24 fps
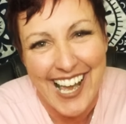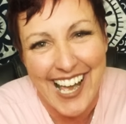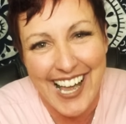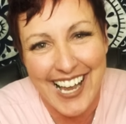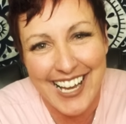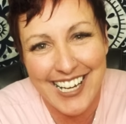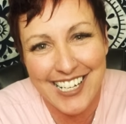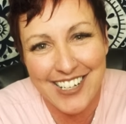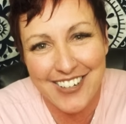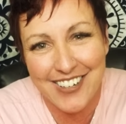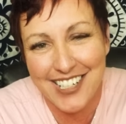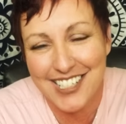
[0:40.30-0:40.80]

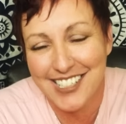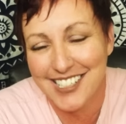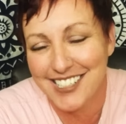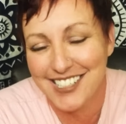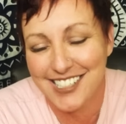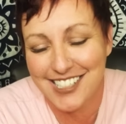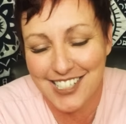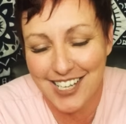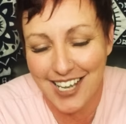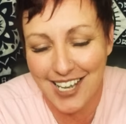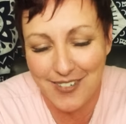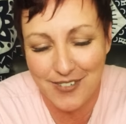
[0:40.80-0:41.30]
I know I
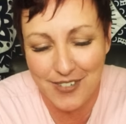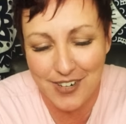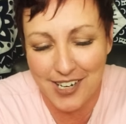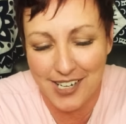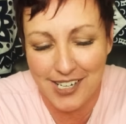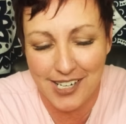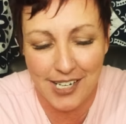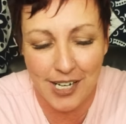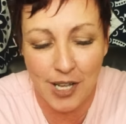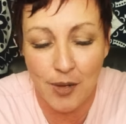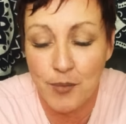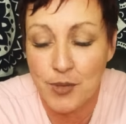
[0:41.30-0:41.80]
just jive right
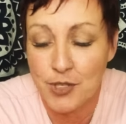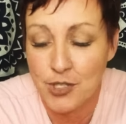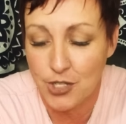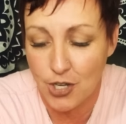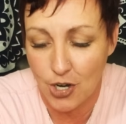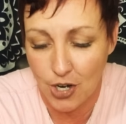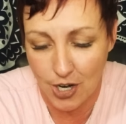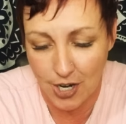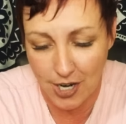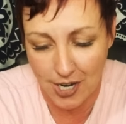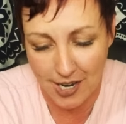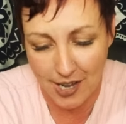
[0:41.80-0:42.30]
in. I'm
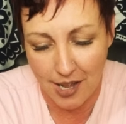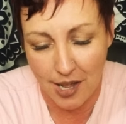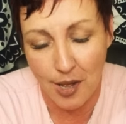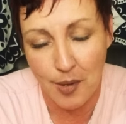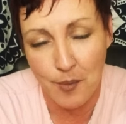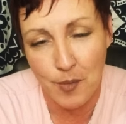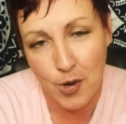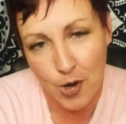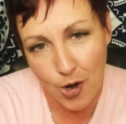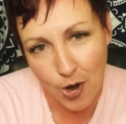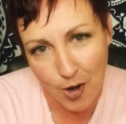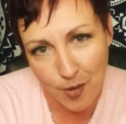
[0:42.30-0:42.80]
sorry.
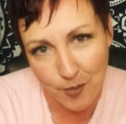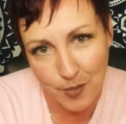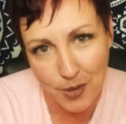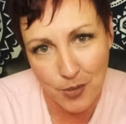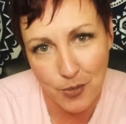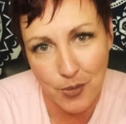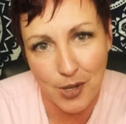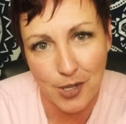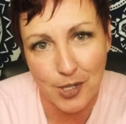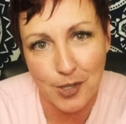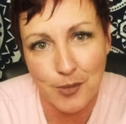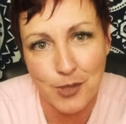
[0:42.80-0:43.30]
I'm Karma.
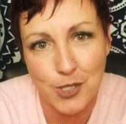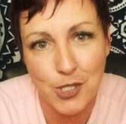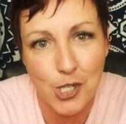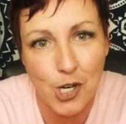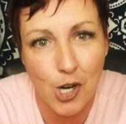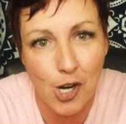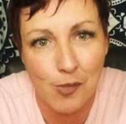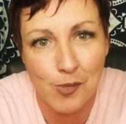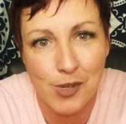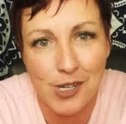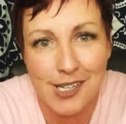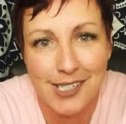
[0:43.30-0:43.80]
Welcome to
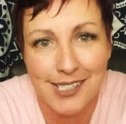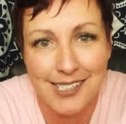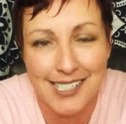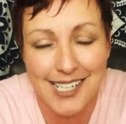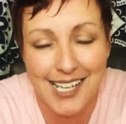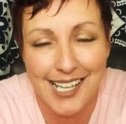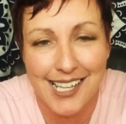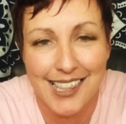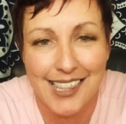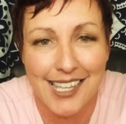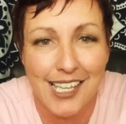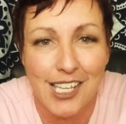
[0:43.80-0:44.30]
Karma on
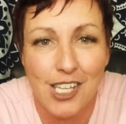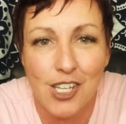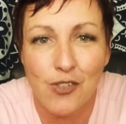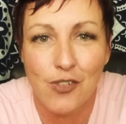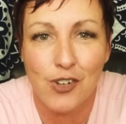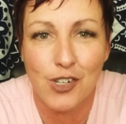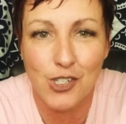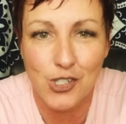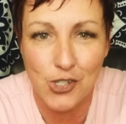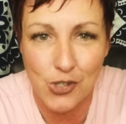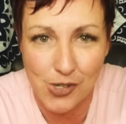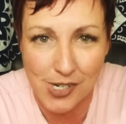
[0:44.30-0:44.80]
Deck. Thank you
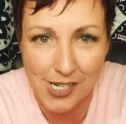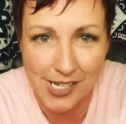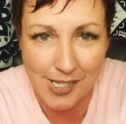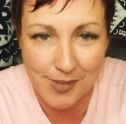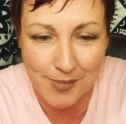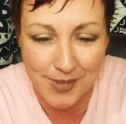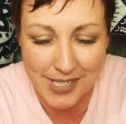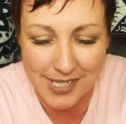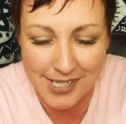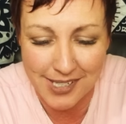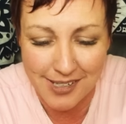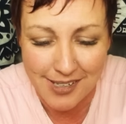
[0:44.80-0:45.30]
for joining
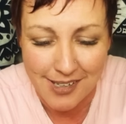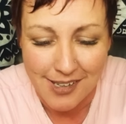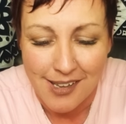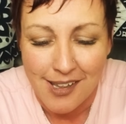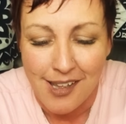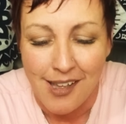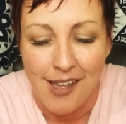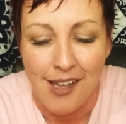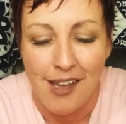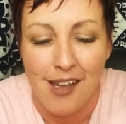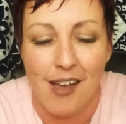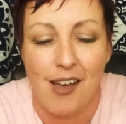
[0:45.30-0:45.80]
me
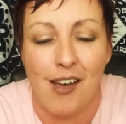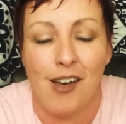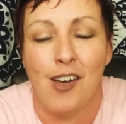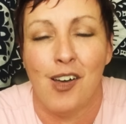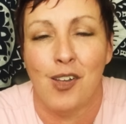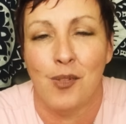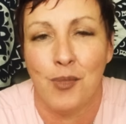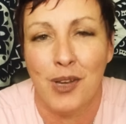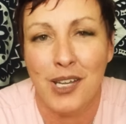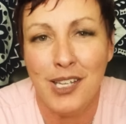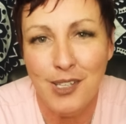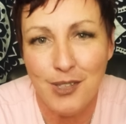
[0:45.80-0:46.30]

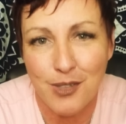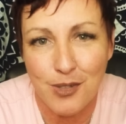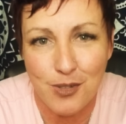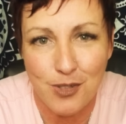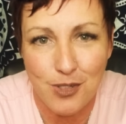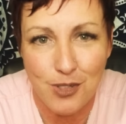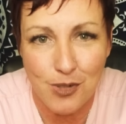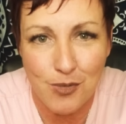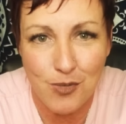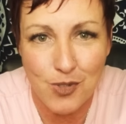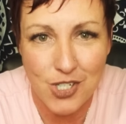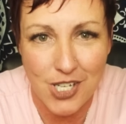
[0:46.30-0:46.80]
on my
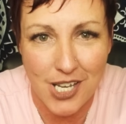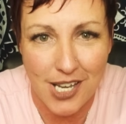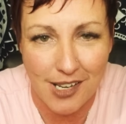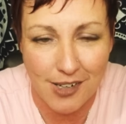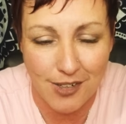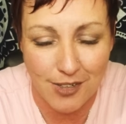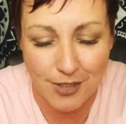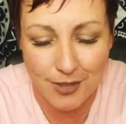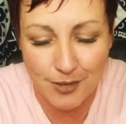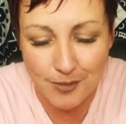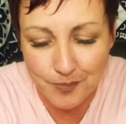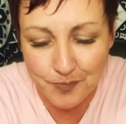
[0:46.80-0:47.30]
YouTube
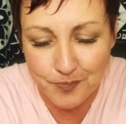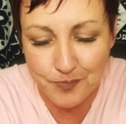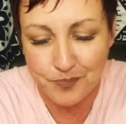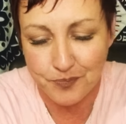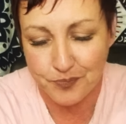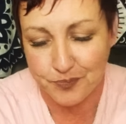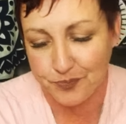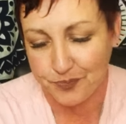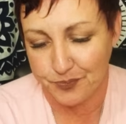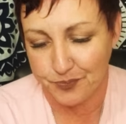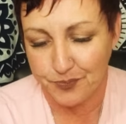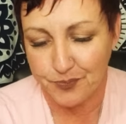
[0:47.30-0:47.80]
channel.
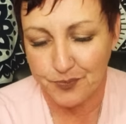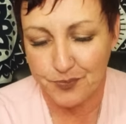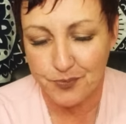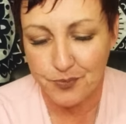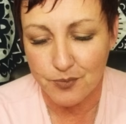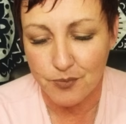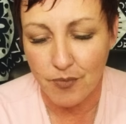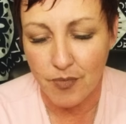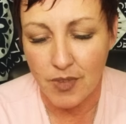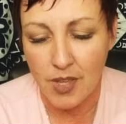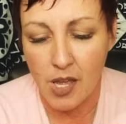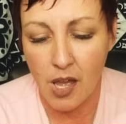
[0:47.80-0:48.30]

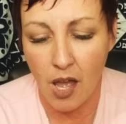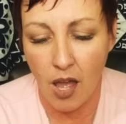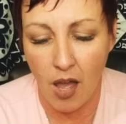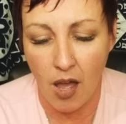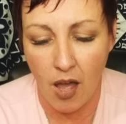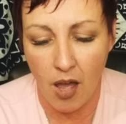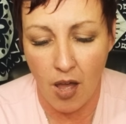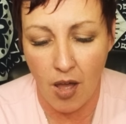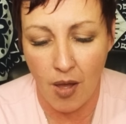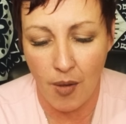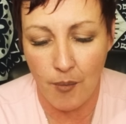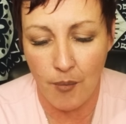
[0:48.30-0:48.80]

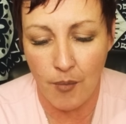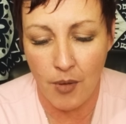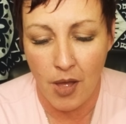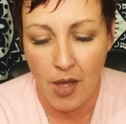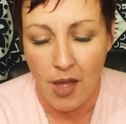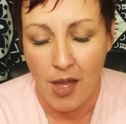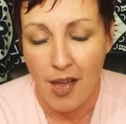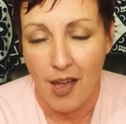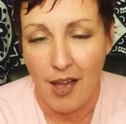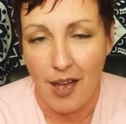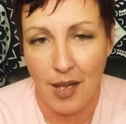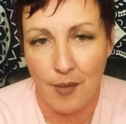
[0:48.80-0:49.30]
I'm
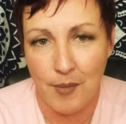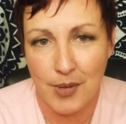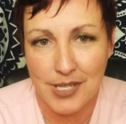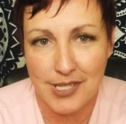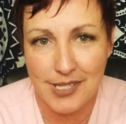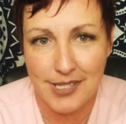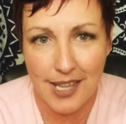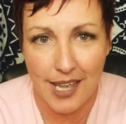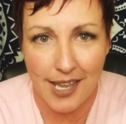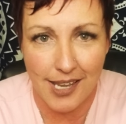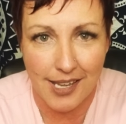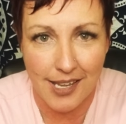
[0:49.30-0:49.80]
a
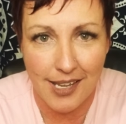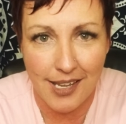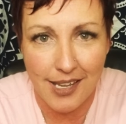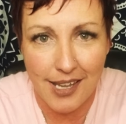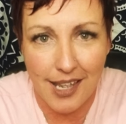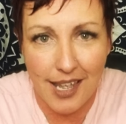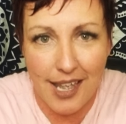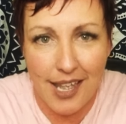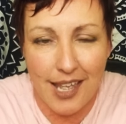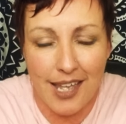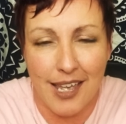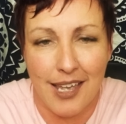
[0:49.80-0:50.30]
psychic
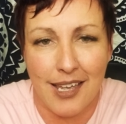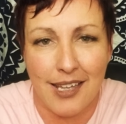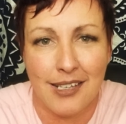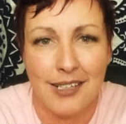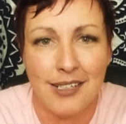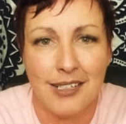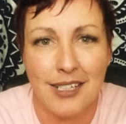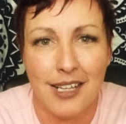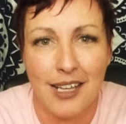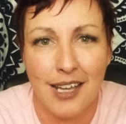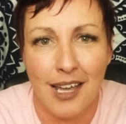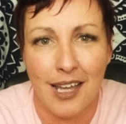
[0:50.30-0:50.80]

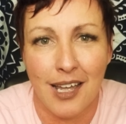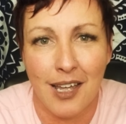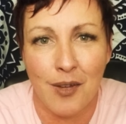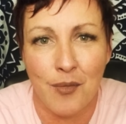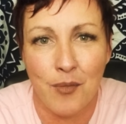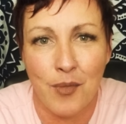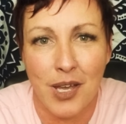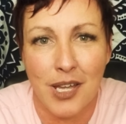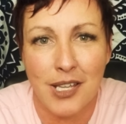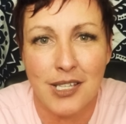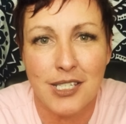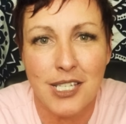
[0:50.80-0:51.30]
and I
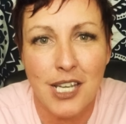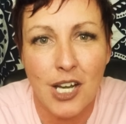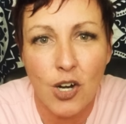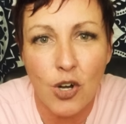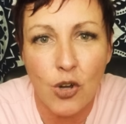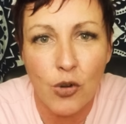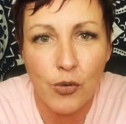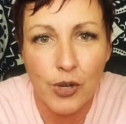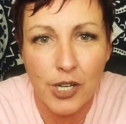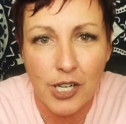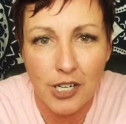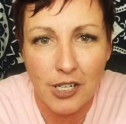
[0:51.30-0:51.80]
am a
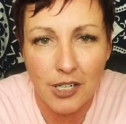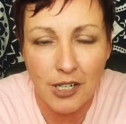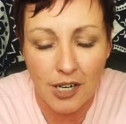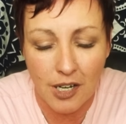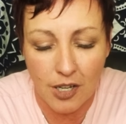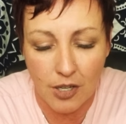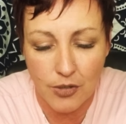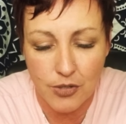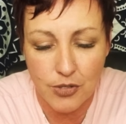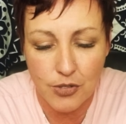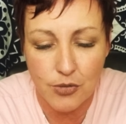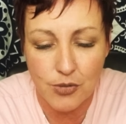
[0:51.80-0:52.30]
tarot reader. I
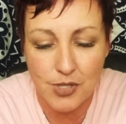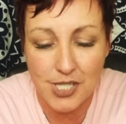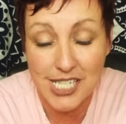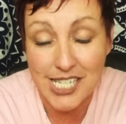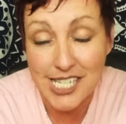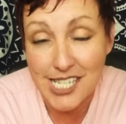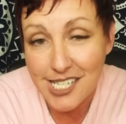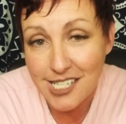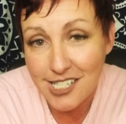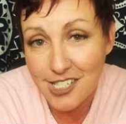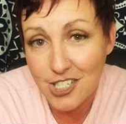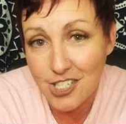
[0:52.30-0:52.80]
also
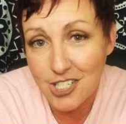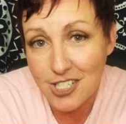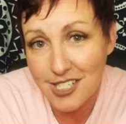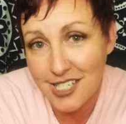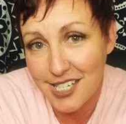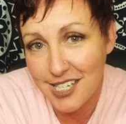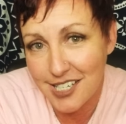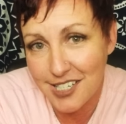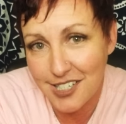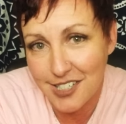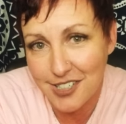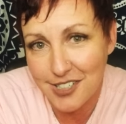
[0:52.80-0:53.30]
teach
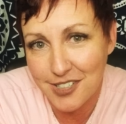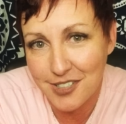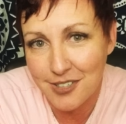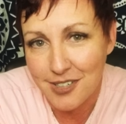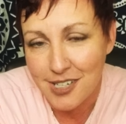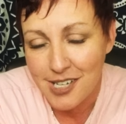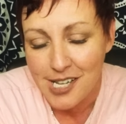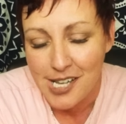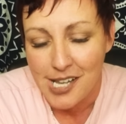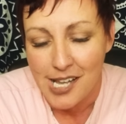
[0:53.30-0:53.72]
tarot.